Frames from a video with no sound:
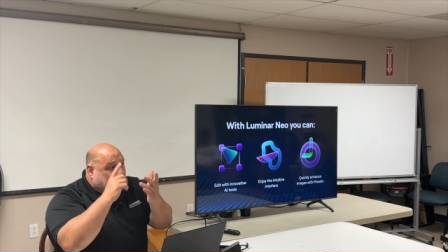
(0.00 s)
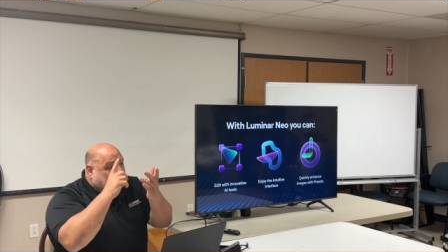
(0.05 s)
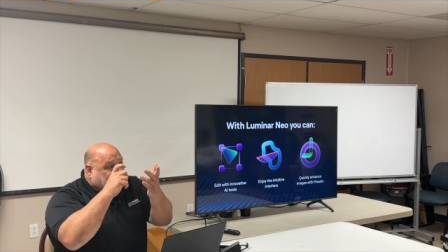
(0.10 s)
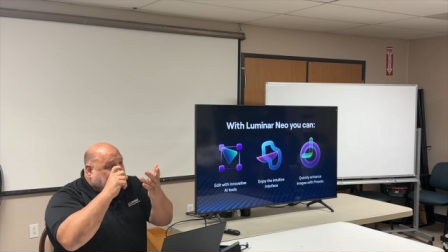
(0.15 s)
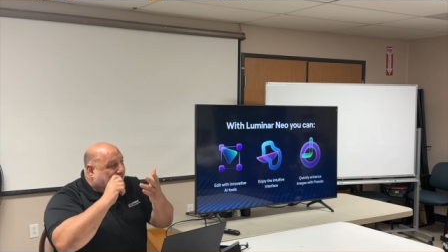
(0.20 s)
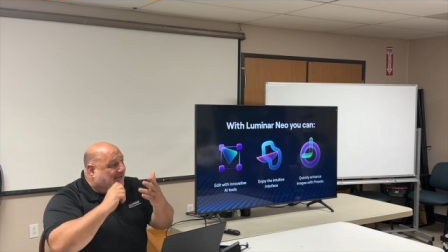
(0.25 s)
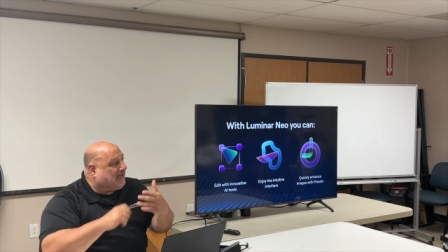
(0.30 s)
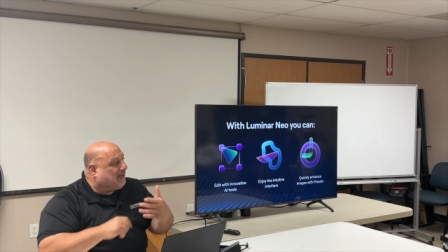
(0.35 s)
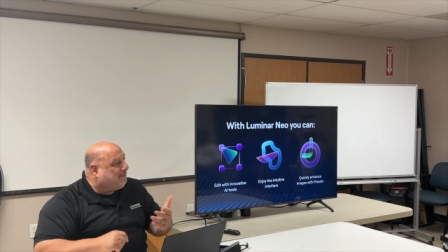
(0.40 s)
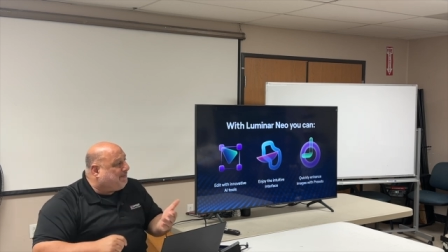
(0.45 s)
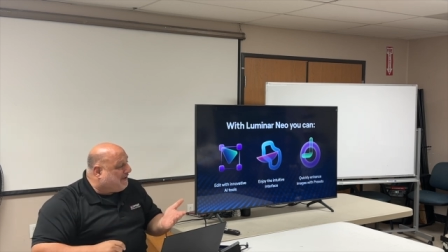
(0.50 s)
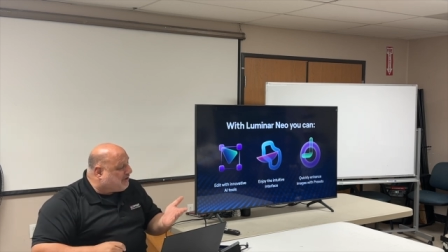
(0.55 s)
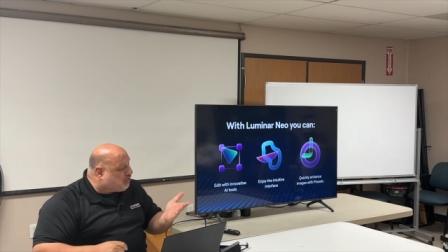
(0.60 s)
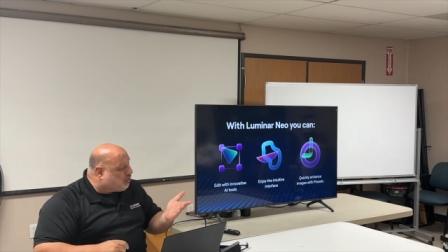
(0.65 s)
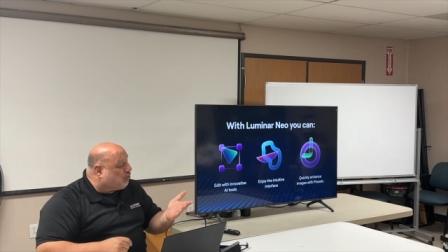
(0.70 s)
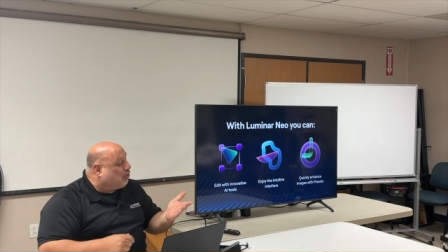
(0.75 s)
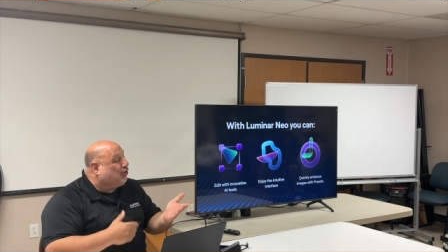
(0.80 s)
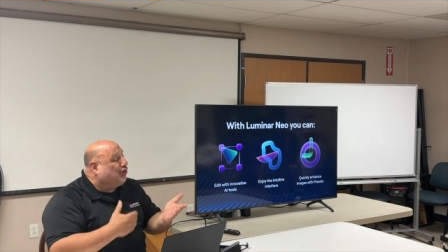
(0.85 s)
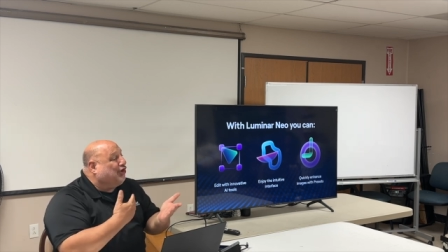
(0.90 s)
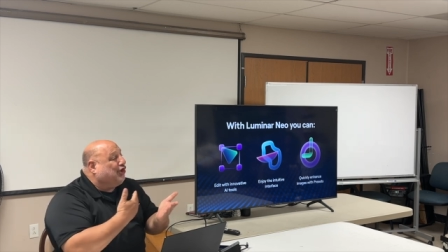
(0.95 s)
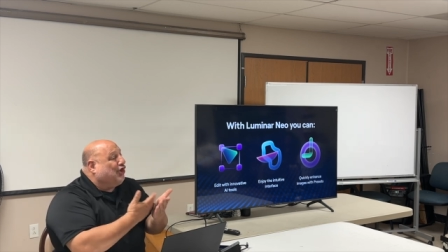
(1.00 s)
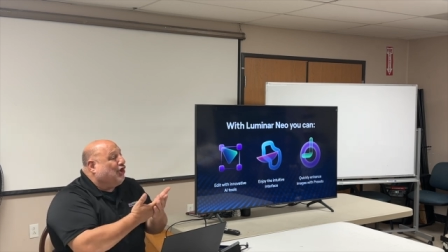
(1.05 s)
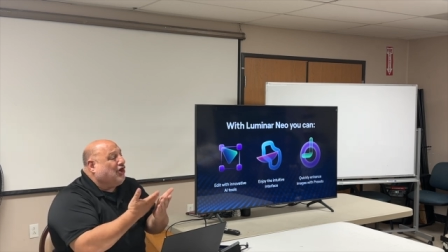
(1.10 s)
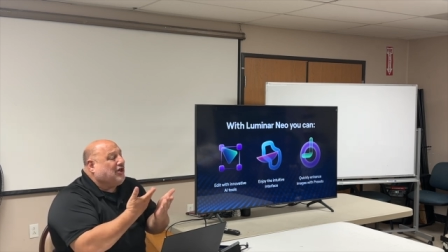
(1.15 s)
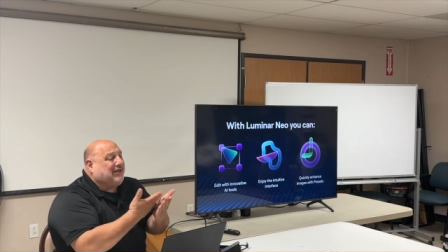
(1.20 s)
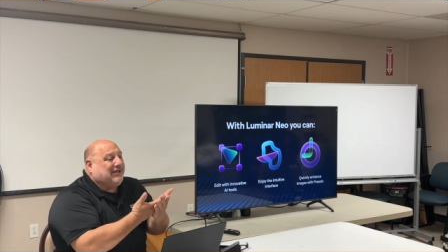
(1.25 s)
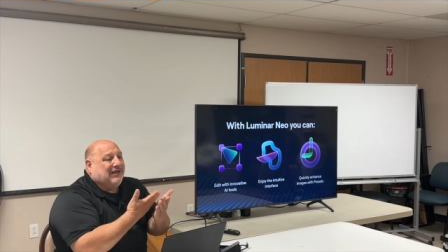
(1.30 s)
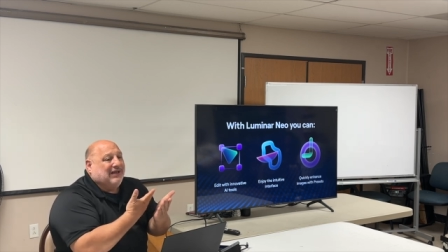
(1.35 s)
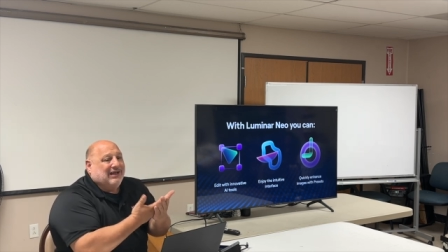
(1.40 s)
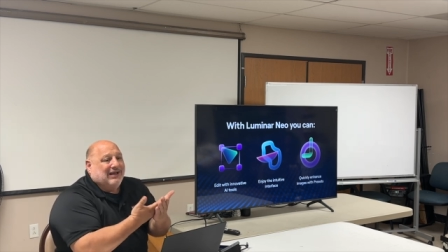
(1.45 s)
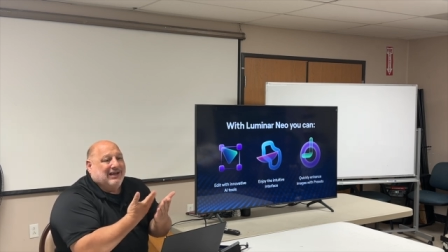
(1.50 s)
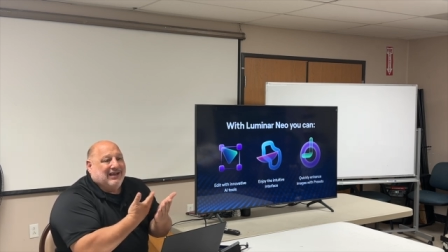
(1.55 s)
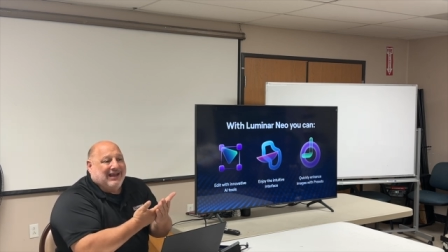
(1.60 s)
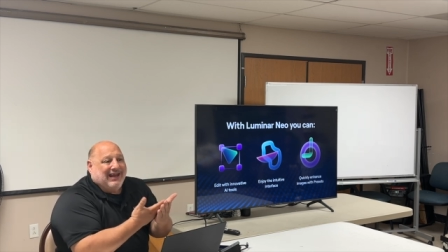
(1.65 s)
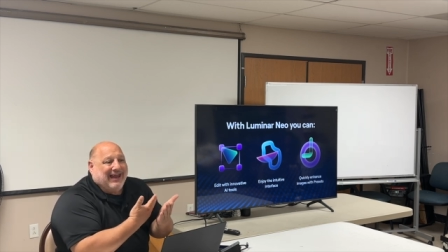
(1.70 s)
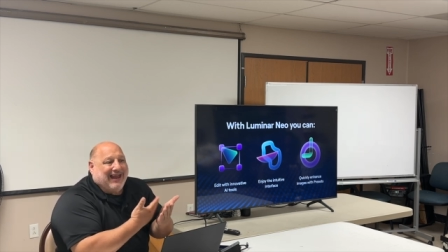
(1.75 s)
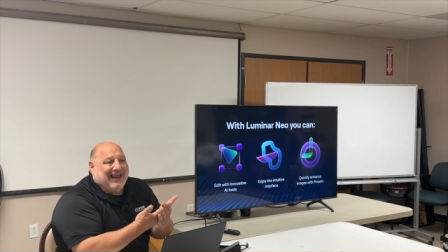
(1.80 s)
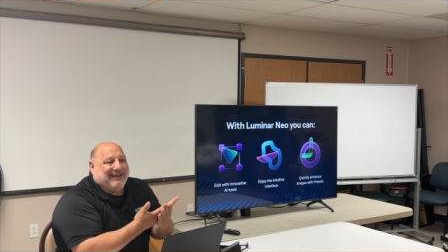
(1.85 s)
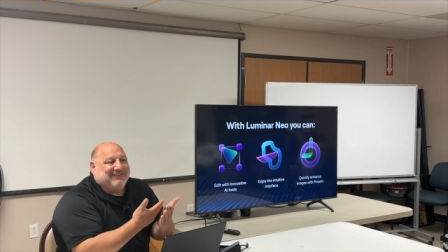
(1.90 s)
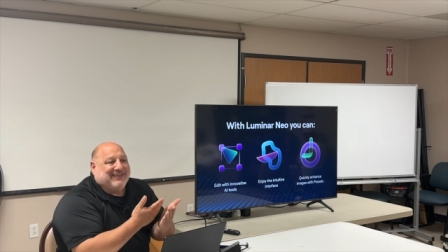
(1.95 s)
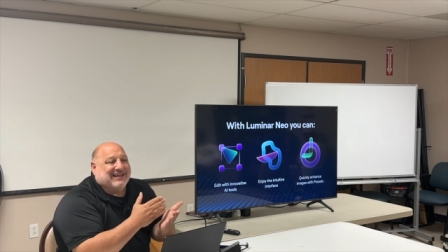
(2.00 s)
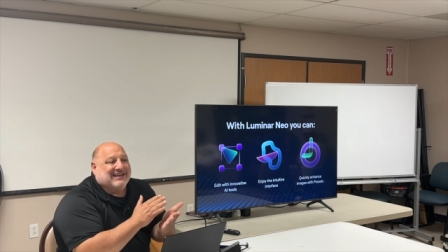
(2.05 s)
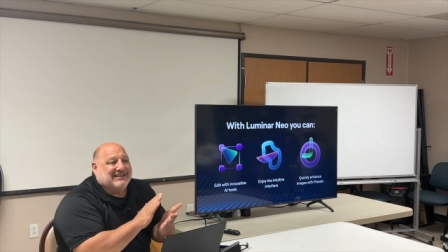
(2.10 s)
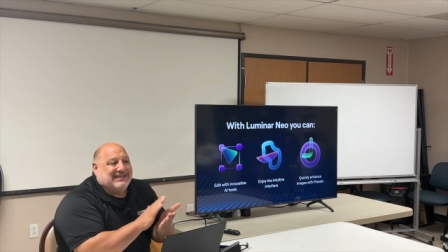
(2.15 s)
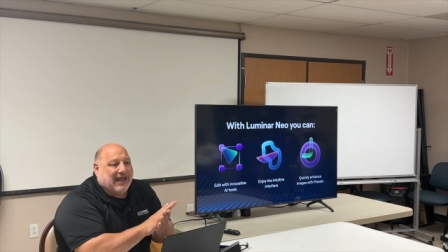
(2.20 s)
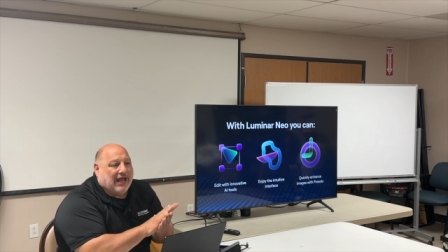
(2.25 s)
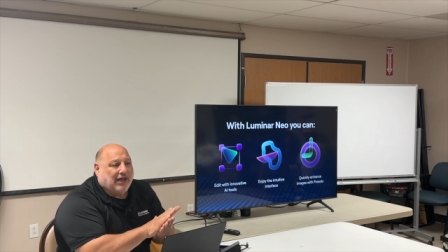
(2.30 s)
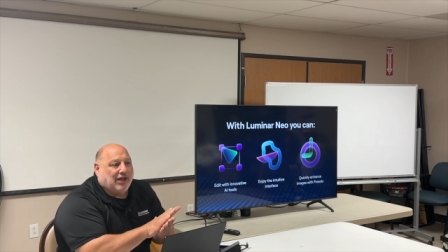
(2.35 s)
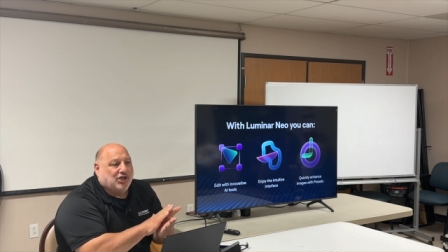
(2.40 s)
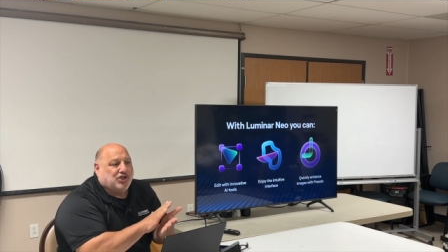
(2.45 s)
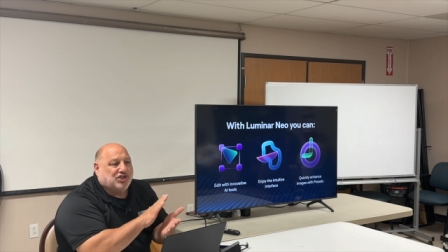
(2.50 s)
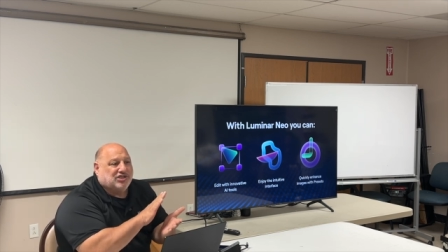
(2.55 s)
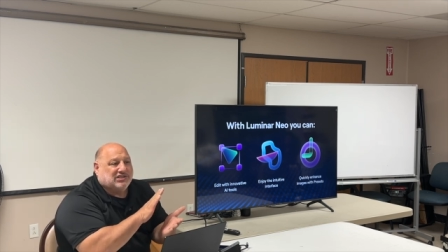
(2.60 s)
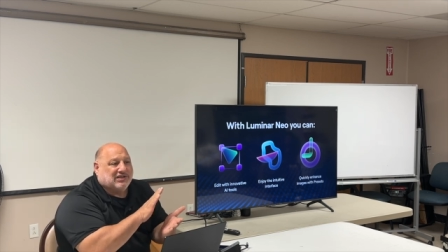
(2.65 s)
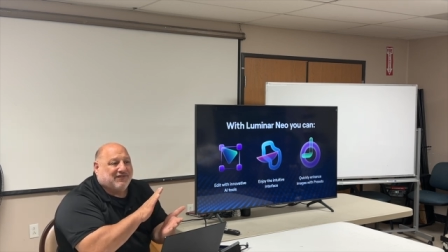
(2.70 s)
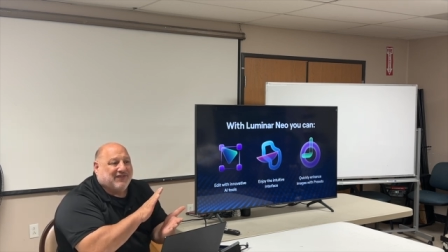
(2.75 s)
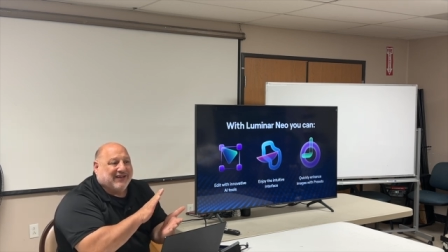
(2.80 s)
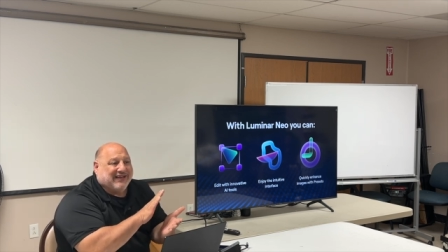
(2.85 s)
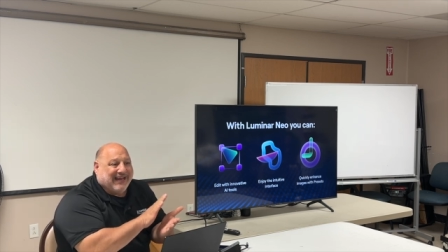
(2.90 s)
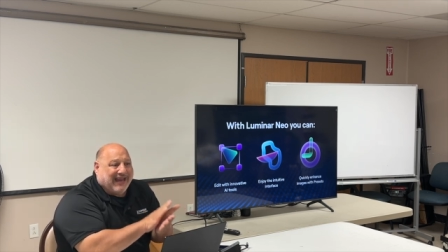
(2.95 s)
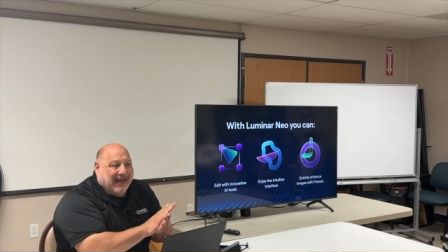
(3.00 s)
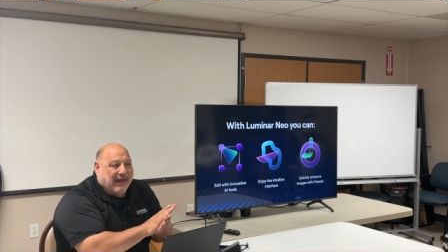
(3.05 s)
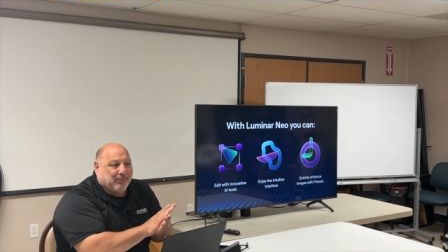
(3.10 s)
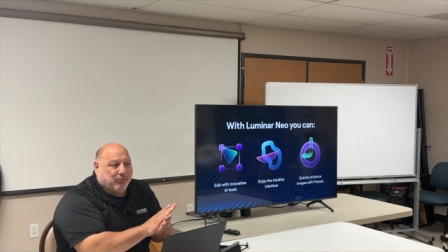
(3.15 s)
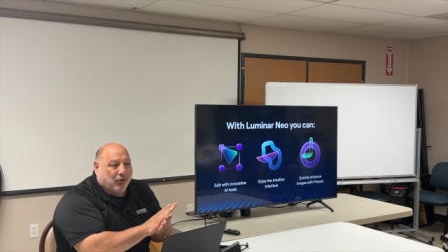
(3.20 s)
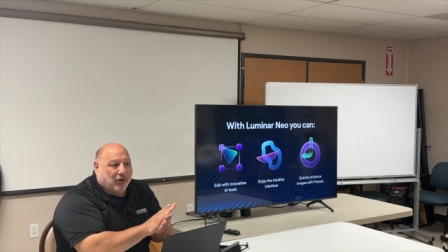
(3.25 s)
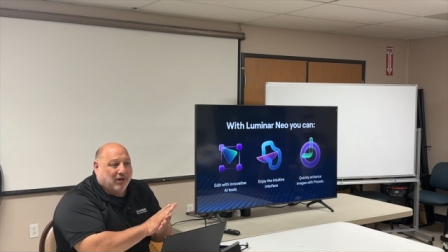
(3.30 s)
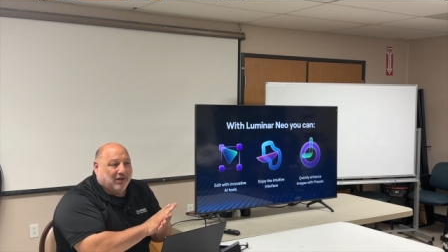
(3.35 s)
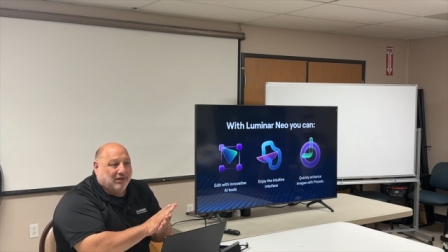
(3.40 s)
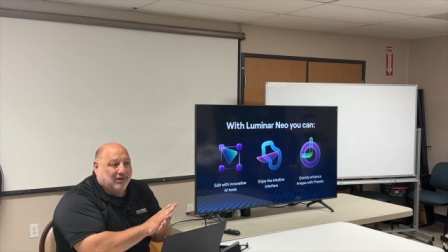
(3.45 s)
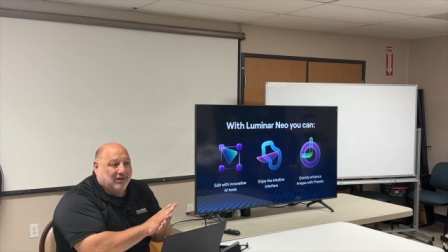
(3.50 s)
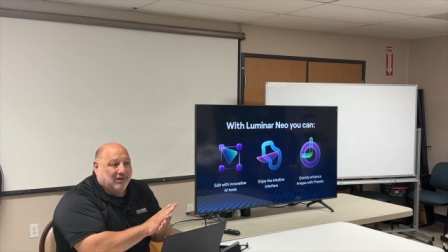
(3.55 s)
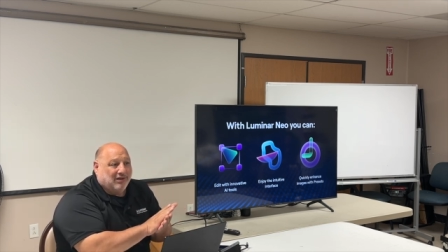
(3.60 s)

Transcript: take a picture, look at the intelligence of the camera